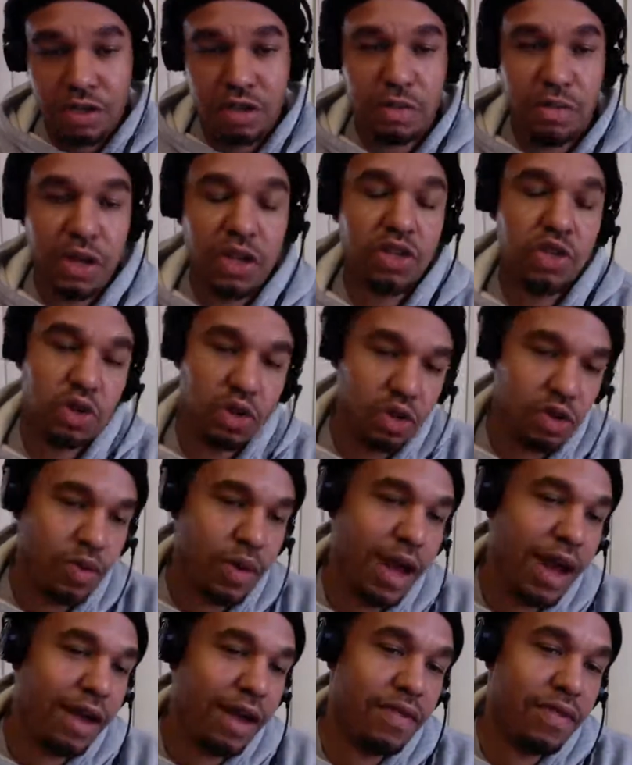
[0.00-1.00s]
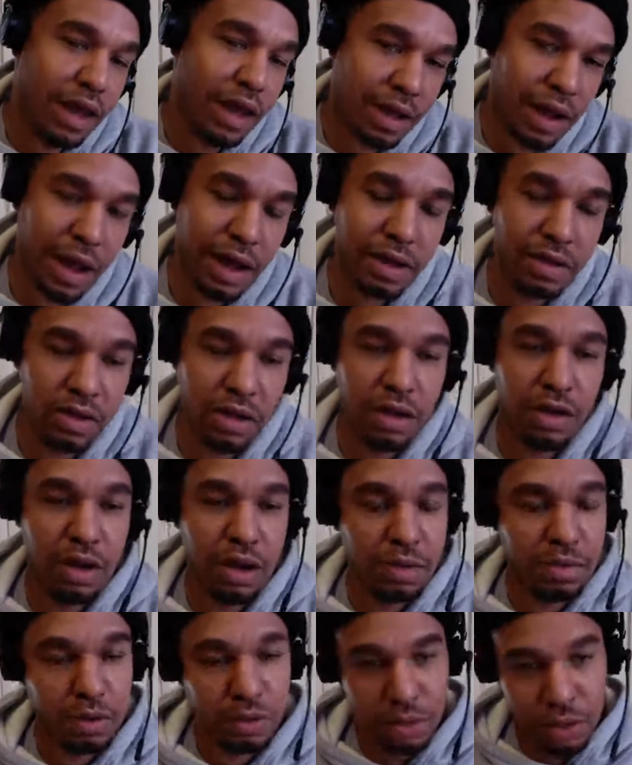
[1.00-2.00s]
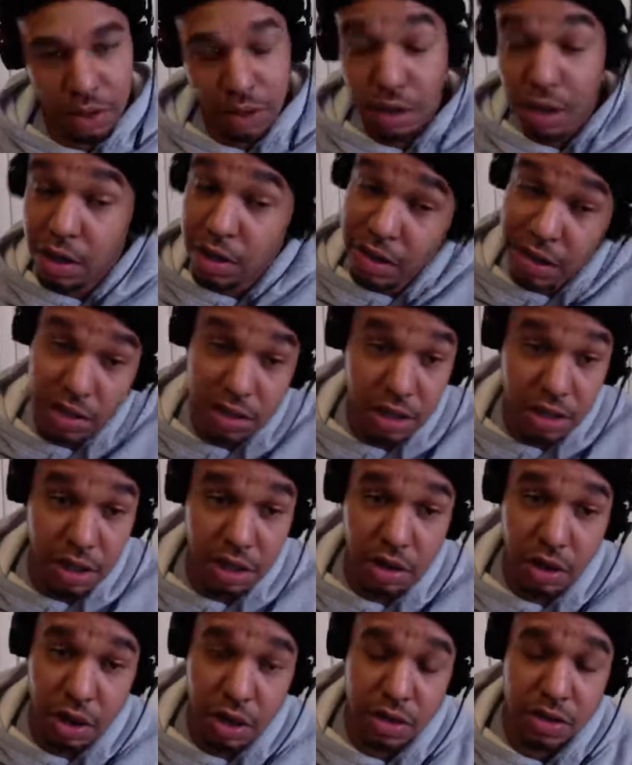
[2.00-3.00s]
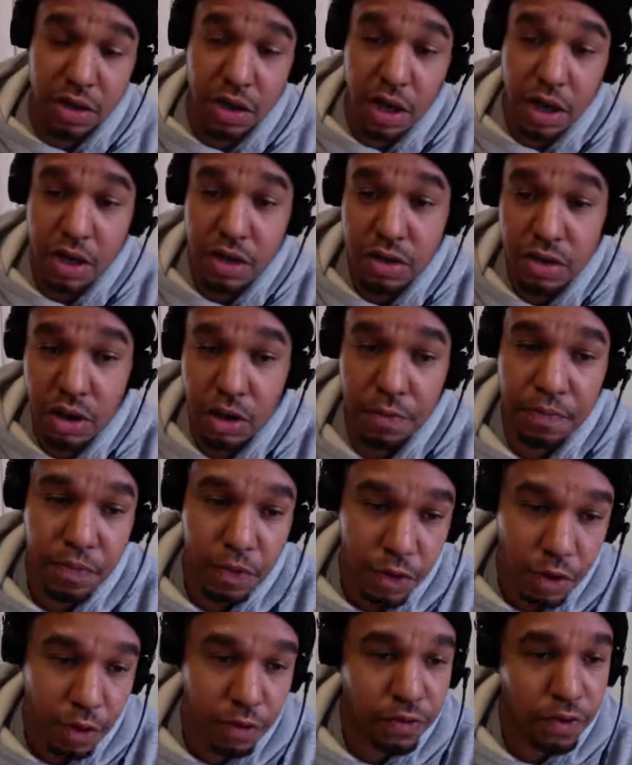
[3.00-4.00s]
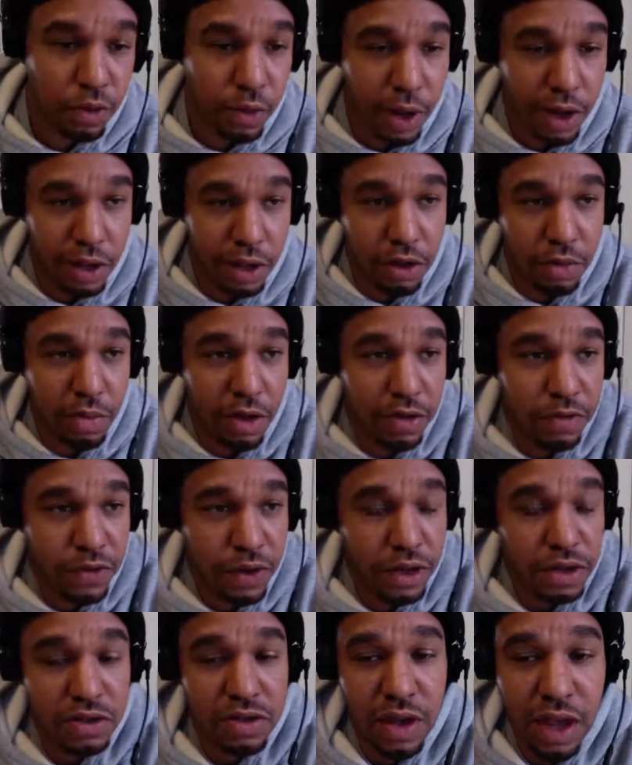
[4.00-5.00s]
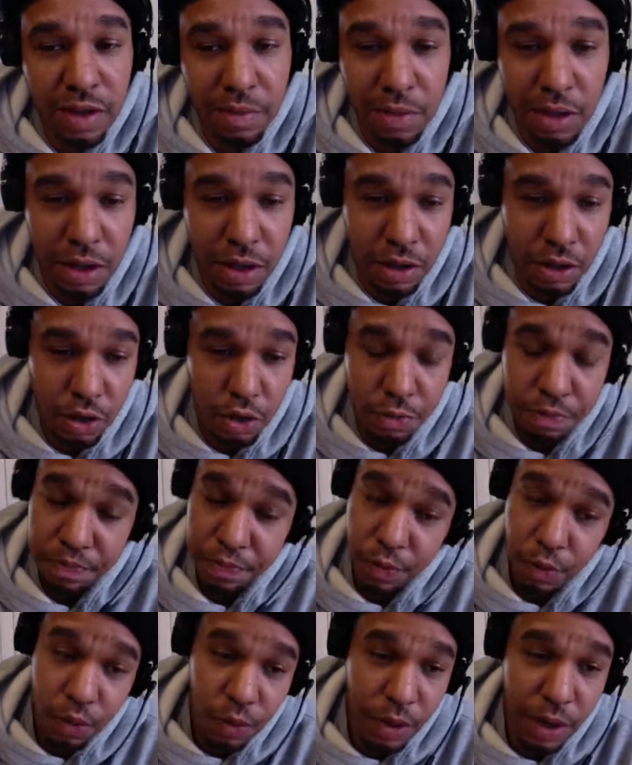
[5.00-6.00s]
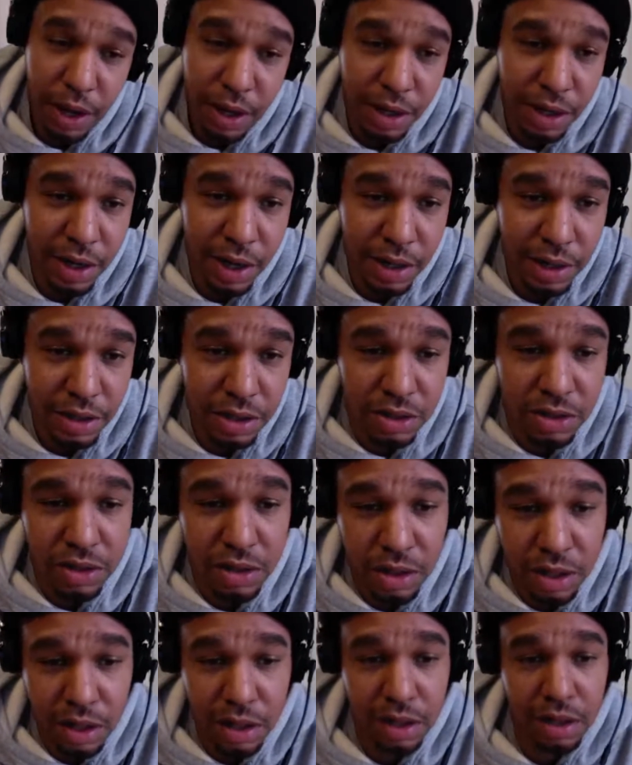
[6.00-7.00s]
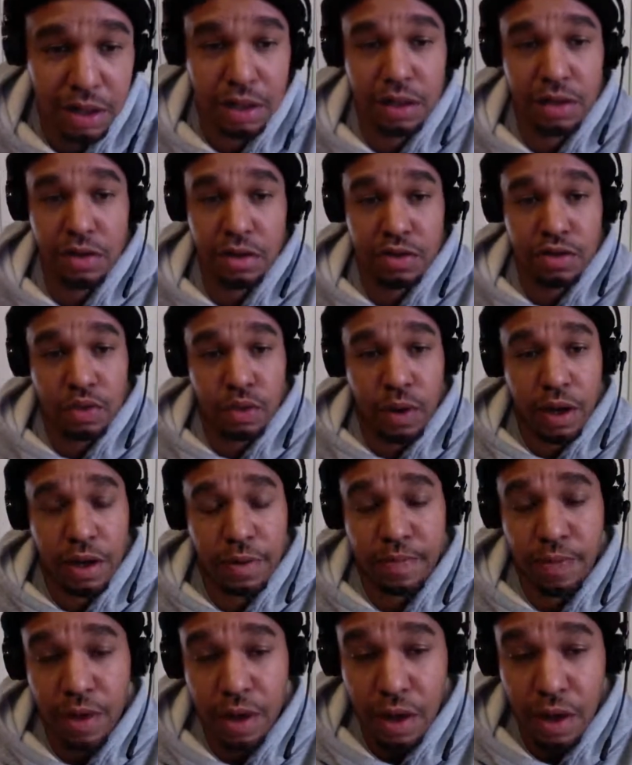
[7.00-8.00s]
to make sure you have that locked in number, but that shit costs. So, for regular motherfuckers like me and you, we got to kind of just get it this way.